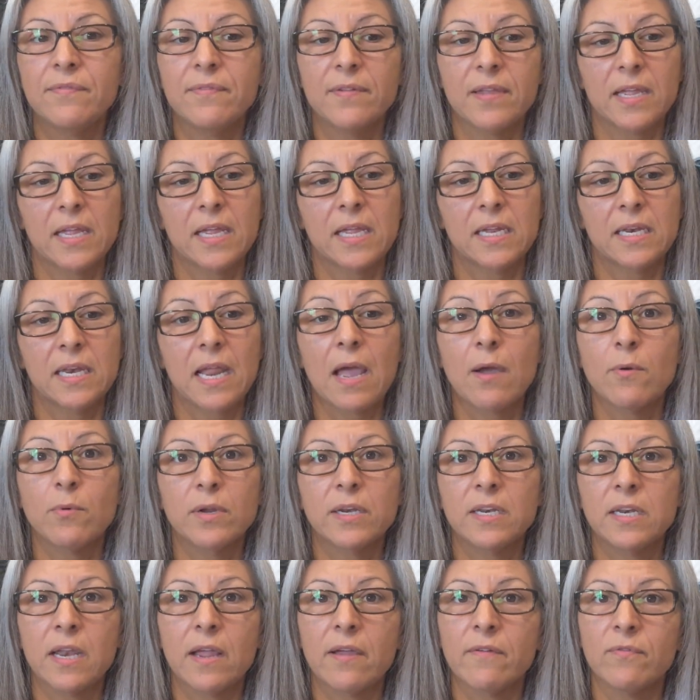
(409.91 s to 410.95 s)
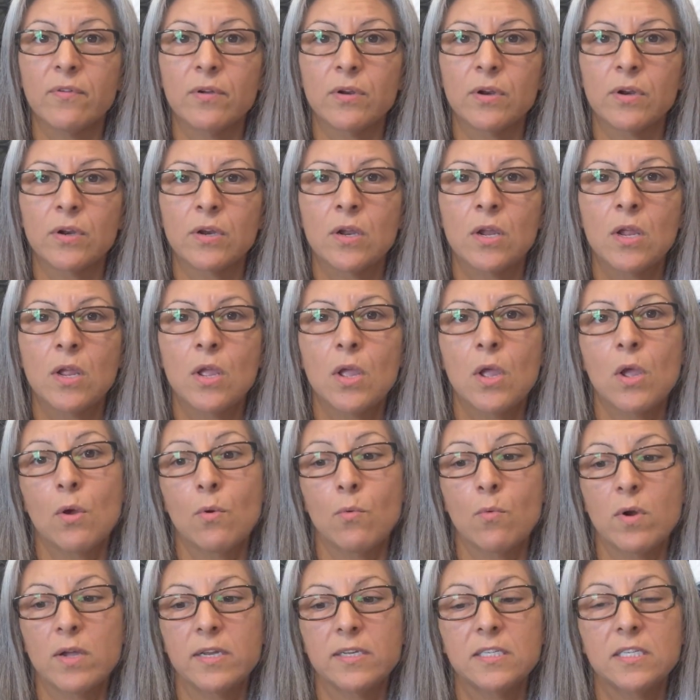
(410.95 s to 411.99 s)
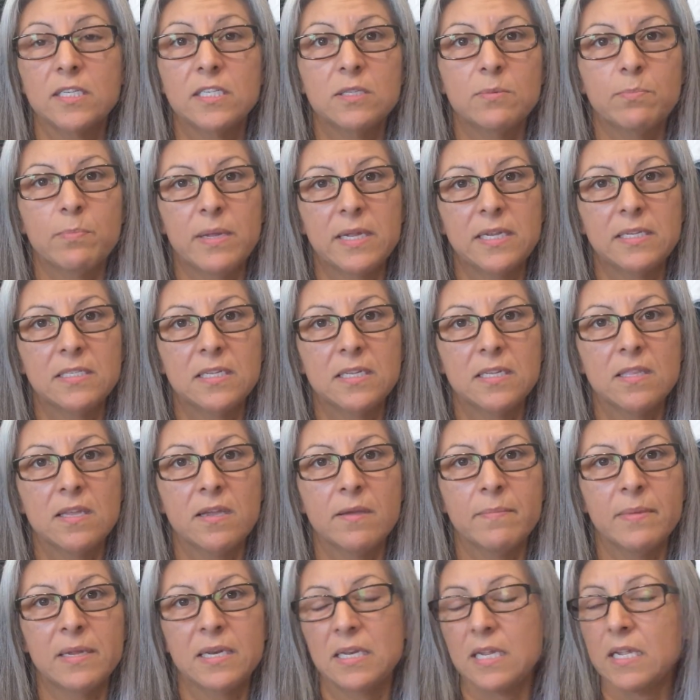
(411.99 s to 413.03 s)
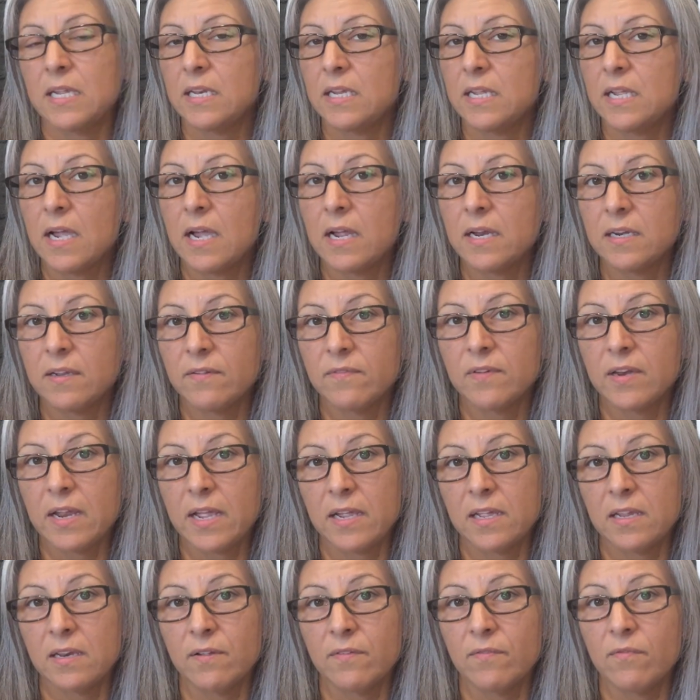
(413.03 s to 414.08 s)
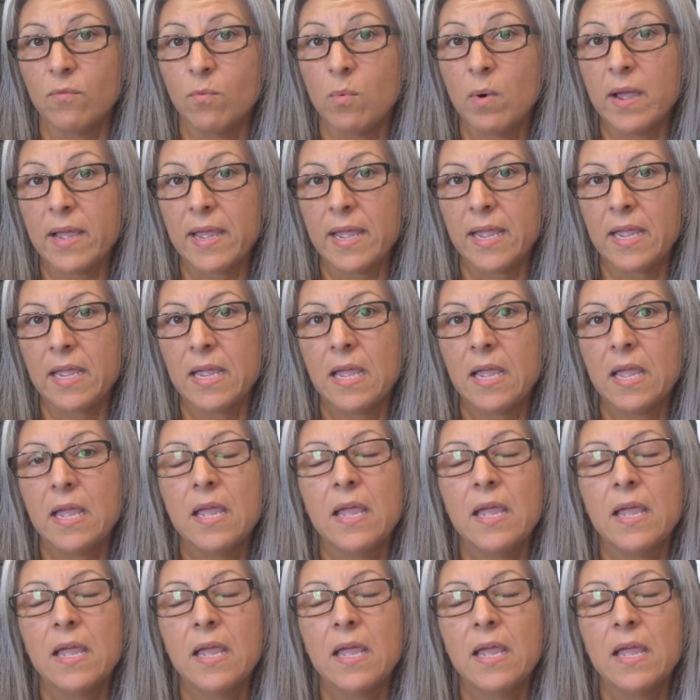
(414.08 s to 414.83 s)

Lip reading: and I would never want to speak to them in any kind of negative way.